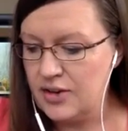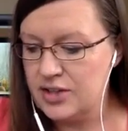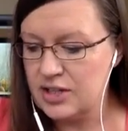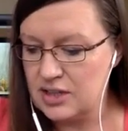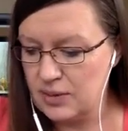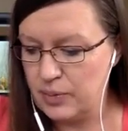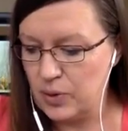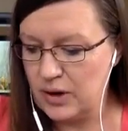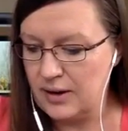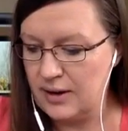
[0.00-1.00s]
to
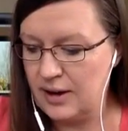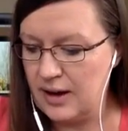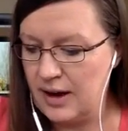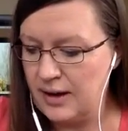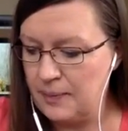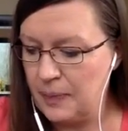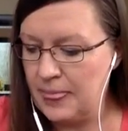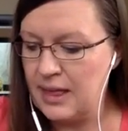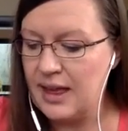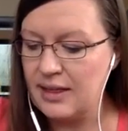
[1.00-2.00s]
support um,
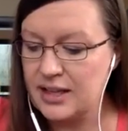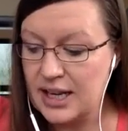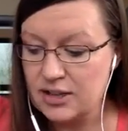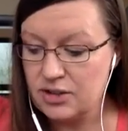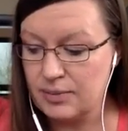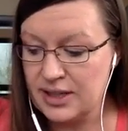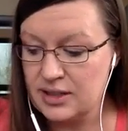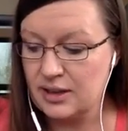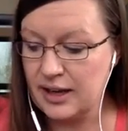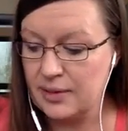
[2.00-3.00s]
than the
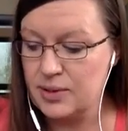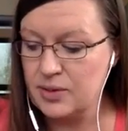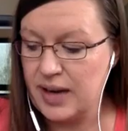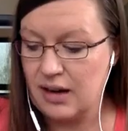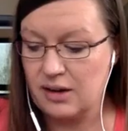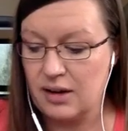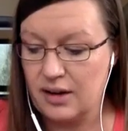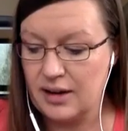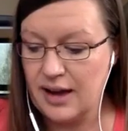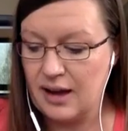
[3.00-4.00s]
detrimental link between alcohol
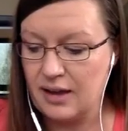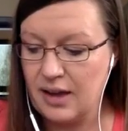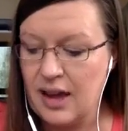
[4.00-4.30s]
and health.